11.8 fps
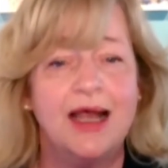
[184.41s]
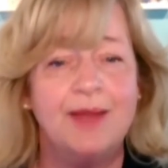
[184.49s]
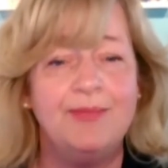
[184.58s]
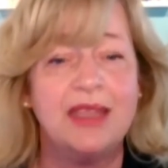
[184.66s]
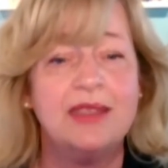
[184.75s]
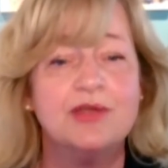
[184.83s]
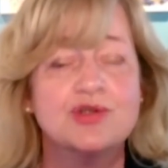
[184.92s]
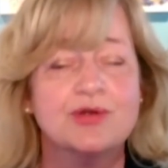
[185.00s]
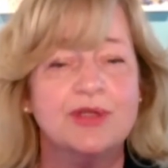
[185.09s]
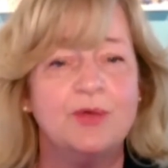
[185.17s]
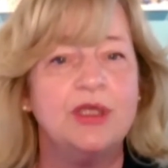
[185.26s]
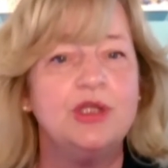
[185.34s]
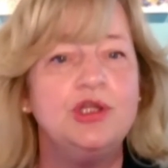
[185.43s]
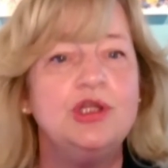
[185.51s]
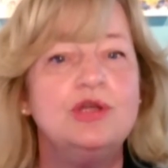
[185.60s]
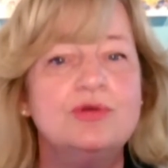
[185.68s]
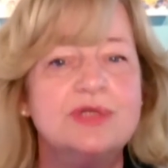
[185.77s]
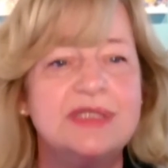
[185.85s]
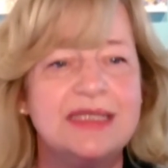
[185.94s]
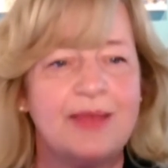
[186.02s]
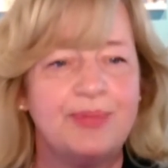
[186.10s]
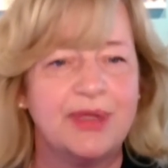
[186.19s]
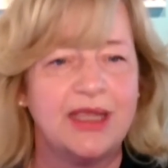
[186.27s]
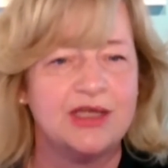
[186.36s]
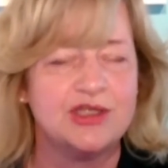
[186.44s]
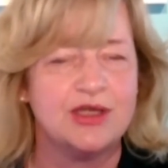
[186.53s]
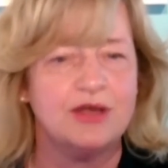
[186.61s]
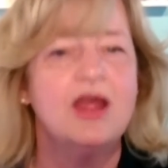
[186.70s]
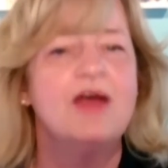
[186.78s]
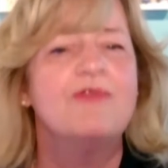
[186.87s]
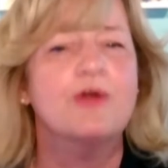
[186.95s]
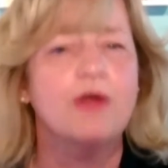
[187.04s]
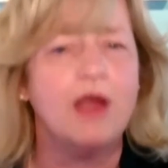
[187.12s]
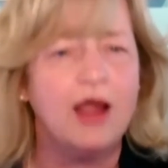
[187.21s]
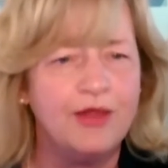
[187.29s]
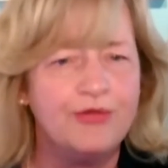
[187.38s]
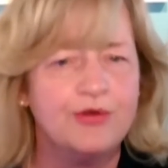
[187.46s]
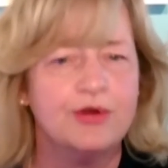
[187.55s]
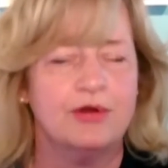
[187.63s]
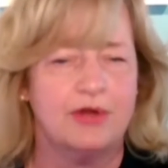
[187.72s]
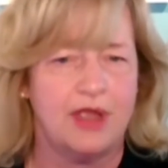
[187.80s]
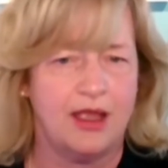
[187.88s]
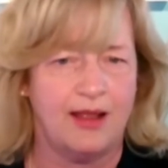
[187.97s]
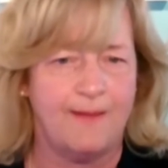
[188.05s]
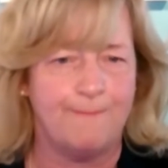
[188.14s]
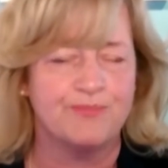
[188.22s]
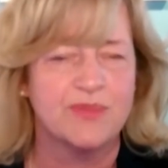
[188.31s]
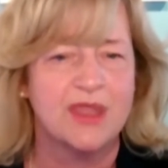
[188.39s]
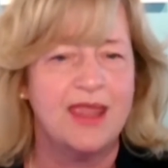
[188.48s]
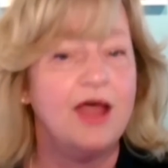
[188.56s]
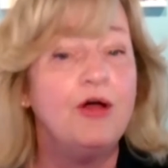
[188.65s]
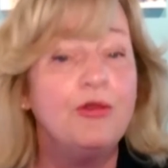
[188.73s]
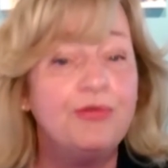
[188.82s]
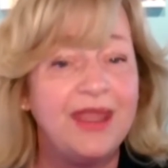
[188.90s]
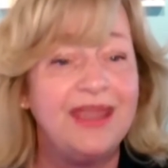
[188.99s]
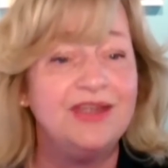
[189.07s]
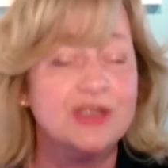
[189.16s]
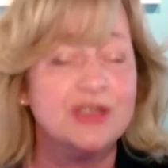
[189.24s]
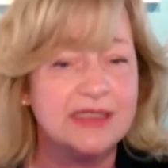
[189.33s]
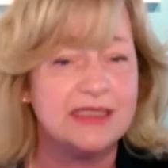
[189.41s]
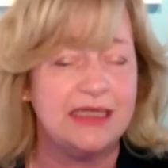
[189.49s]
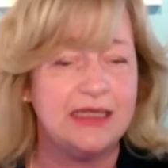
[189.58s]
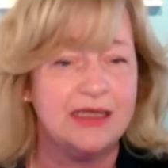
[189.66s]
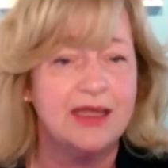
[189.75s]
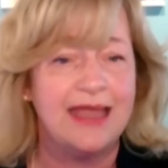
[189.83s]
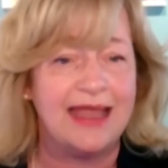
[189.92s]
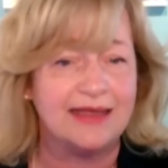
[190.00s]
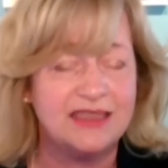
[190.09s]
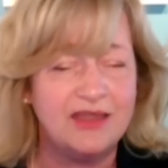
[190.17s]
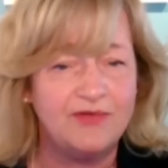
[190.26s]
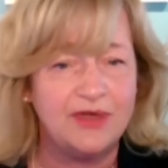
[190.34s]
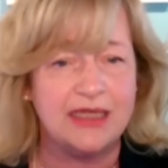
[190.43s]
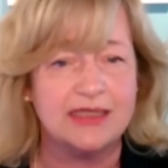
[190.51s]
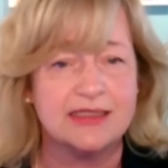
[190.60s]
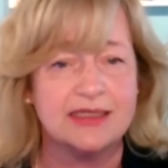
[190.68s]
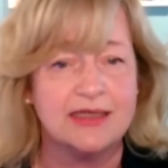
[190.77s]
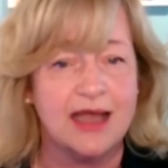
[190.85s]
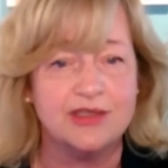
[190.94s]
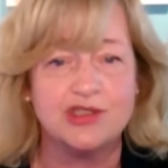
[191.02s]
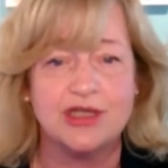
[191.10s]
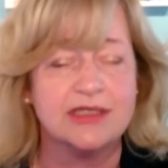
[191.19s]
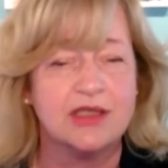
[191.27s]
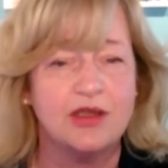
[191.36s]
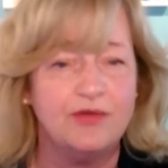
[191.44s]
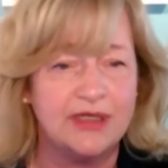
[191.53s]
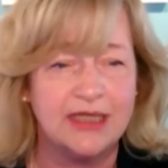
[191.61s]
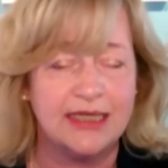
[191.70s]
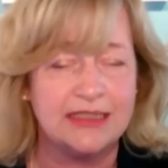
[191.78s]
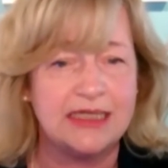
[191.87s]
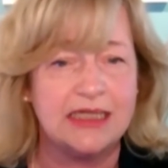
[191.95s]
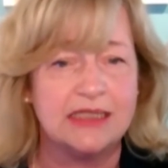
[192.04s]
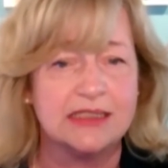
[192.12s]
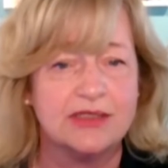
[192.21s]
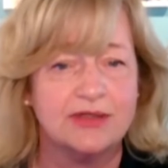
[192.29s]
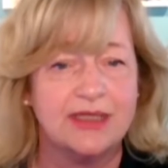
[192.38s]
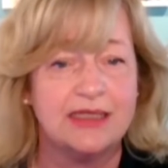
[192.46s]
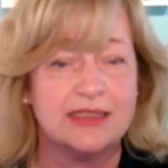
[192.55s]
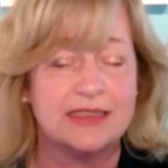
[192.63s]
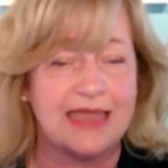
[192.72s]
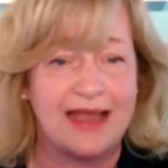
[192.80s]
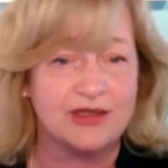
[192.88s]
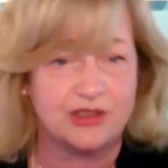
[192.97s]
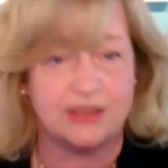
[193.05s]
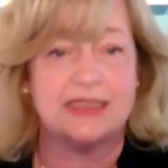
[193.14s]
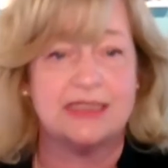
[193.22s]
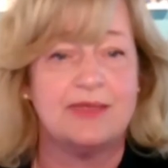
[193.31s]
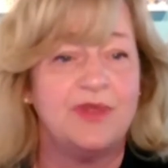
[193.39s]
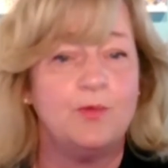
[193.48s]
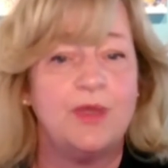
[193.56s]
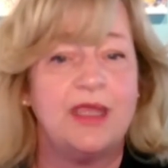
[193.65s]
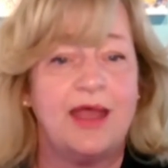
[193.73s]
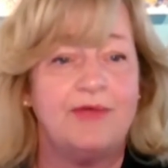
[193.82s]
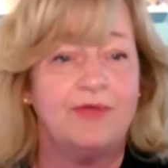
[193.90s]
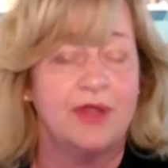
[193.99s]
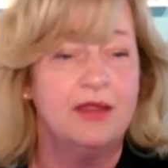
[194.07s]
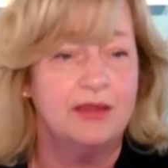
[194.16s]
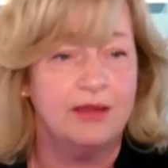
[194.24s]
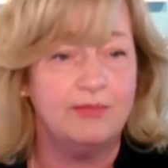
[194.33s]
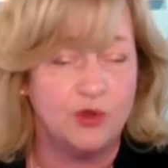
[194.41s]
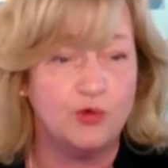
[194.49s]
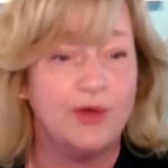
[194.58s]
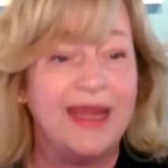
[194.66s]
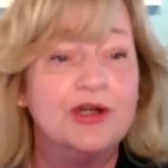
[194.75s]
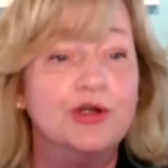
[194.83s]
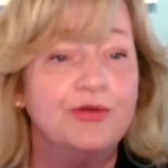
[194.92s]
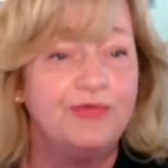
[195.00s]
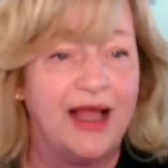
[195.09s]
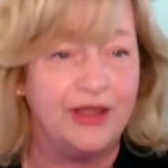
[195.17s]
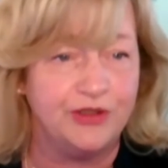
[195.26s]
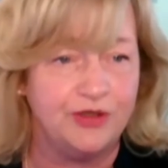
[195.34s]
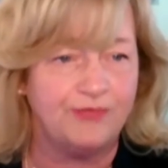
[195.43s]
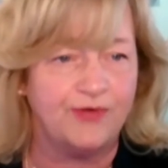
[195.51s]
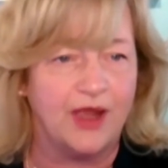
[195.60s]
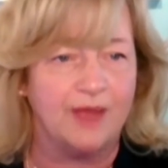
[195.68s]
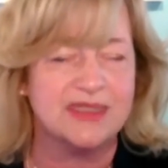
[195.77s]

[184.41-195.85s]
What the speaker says: Making sure that we can use the application for other health agency activities, not just COVID-19, so that it's actually something we have greater value from.